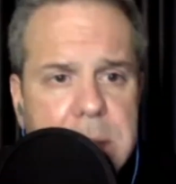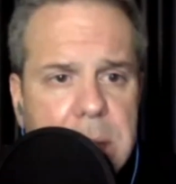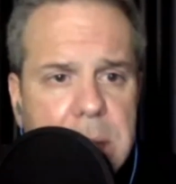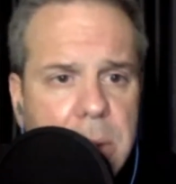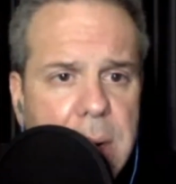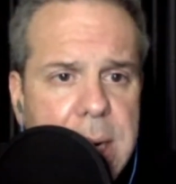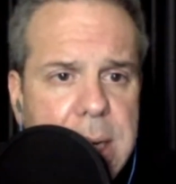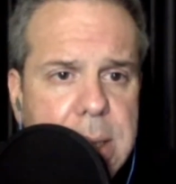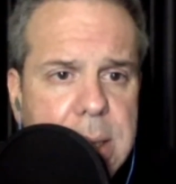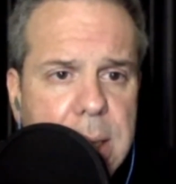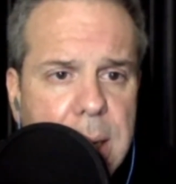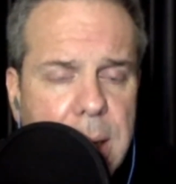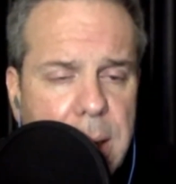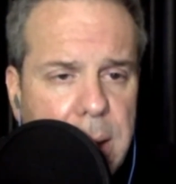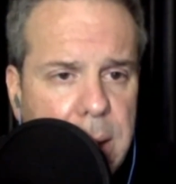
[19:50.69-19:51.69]
great
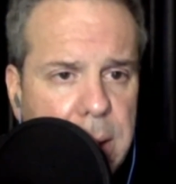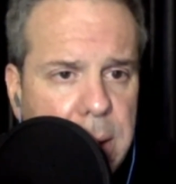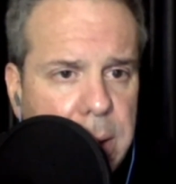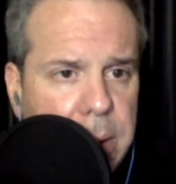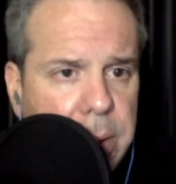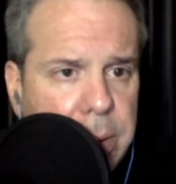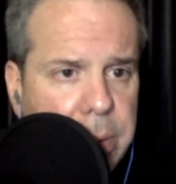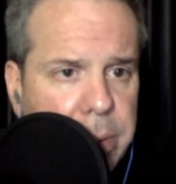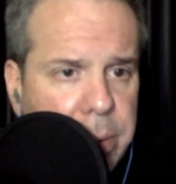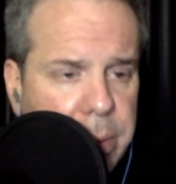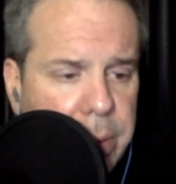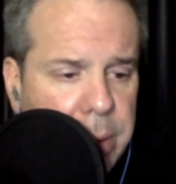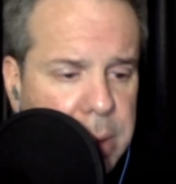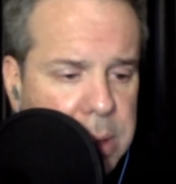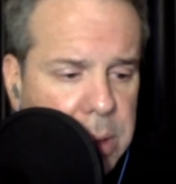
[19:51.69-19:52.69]

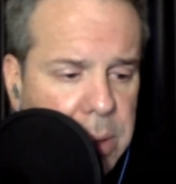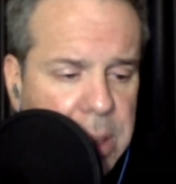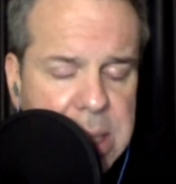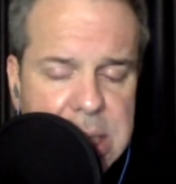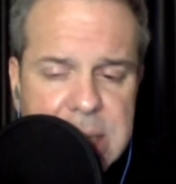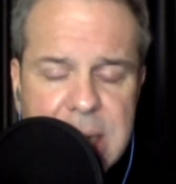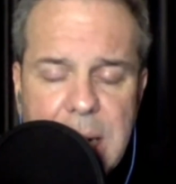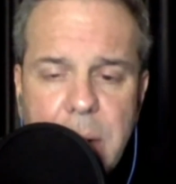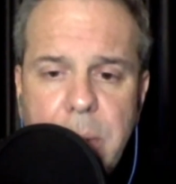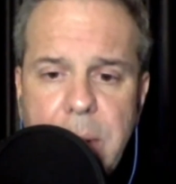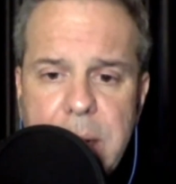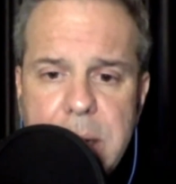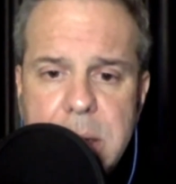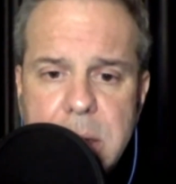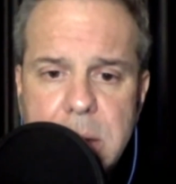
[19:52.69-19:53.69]
it's a great
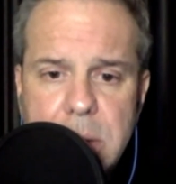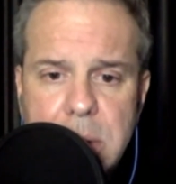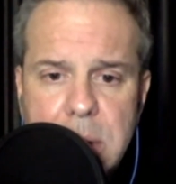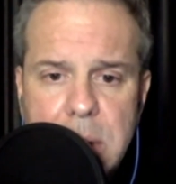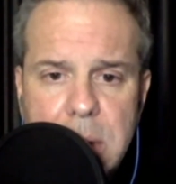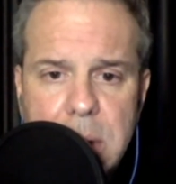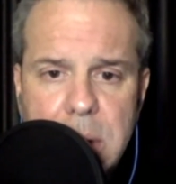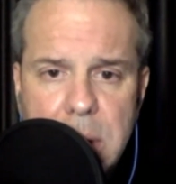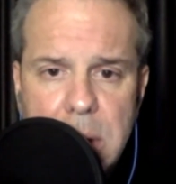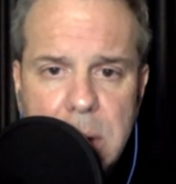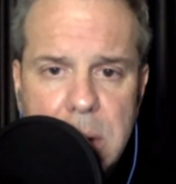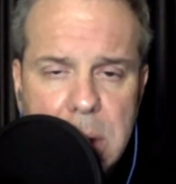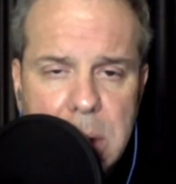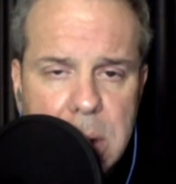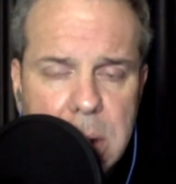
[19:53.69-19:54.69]
segue to
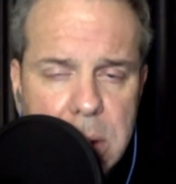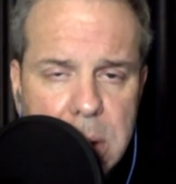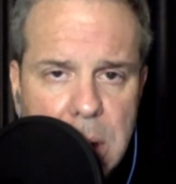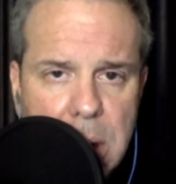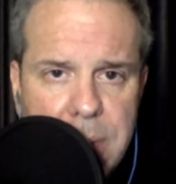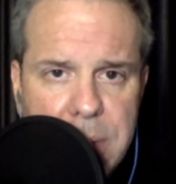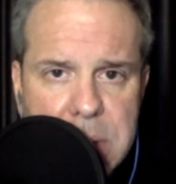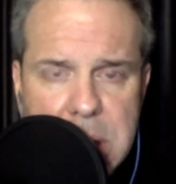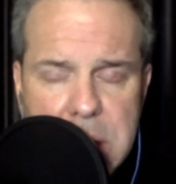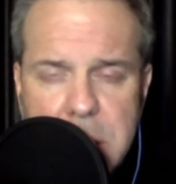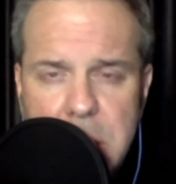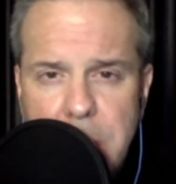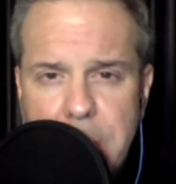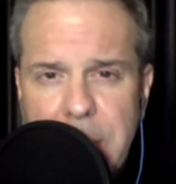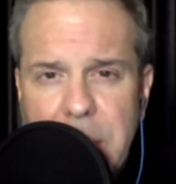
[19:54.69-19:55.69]
the
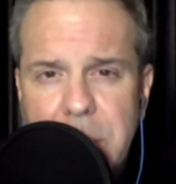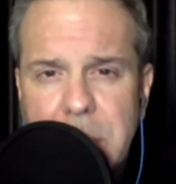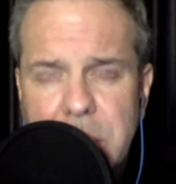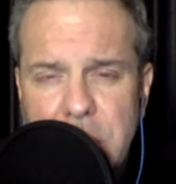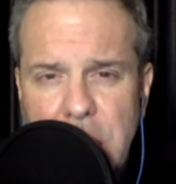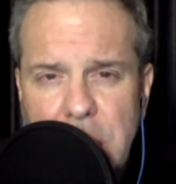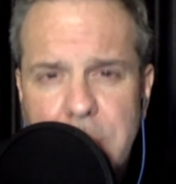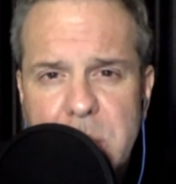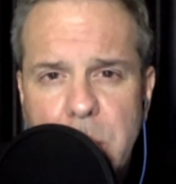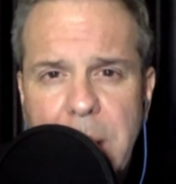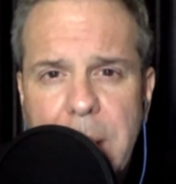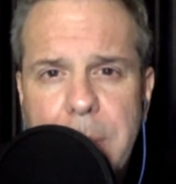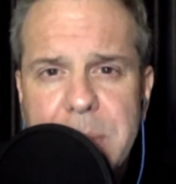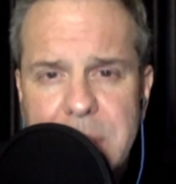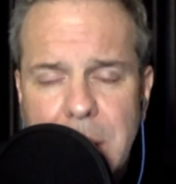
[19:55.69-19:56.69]
conversation about the James
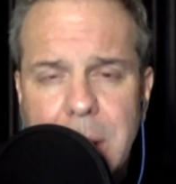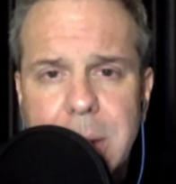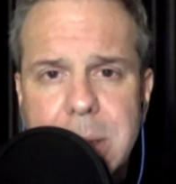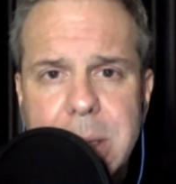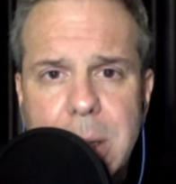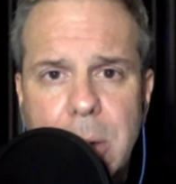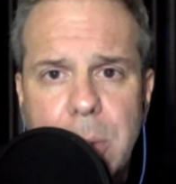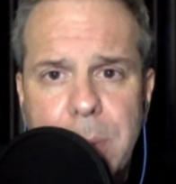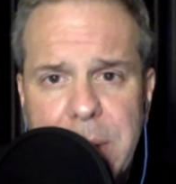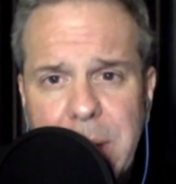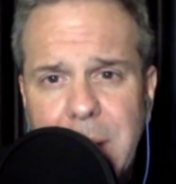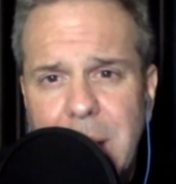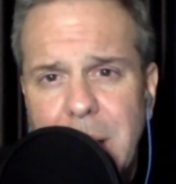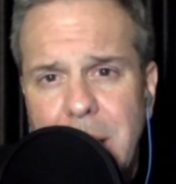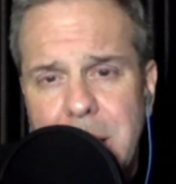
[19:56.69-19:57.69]
Webb Telescope. And
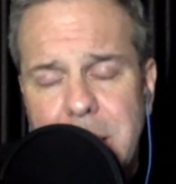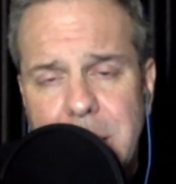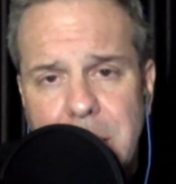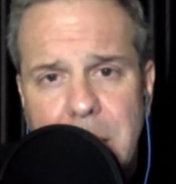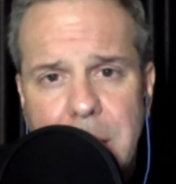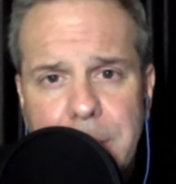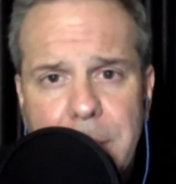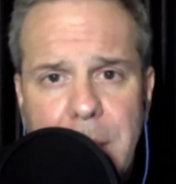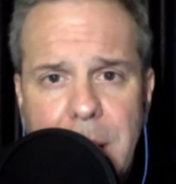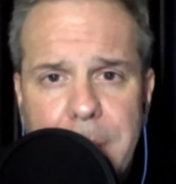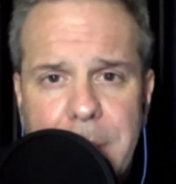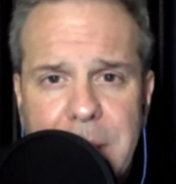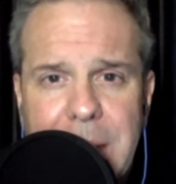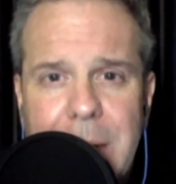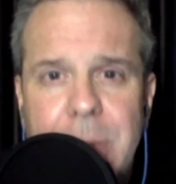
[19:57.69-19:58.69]
again, I'm
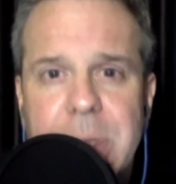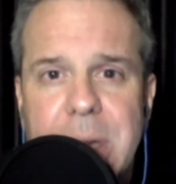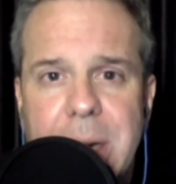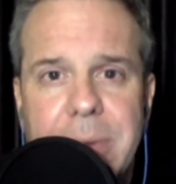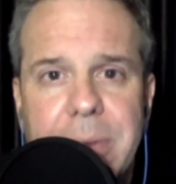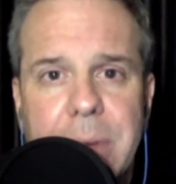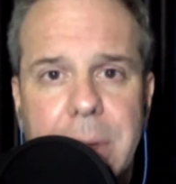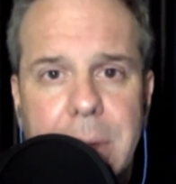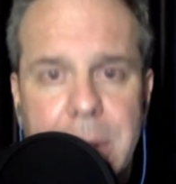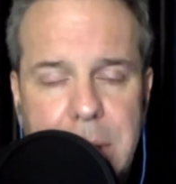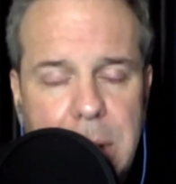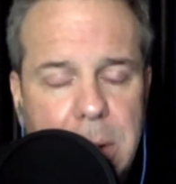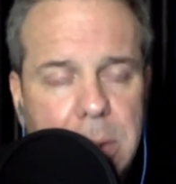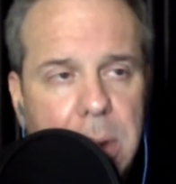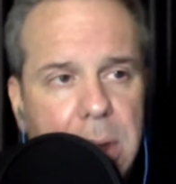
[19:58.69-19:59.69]
on the outside of
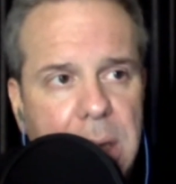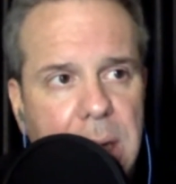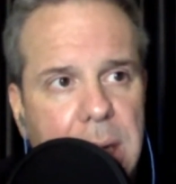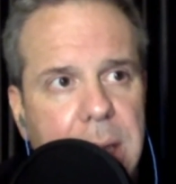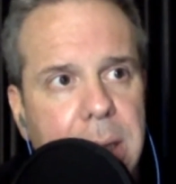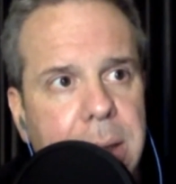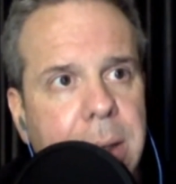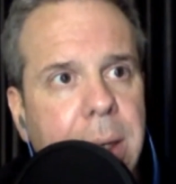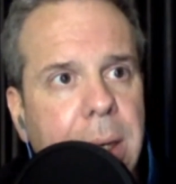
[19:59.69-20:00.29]
looking in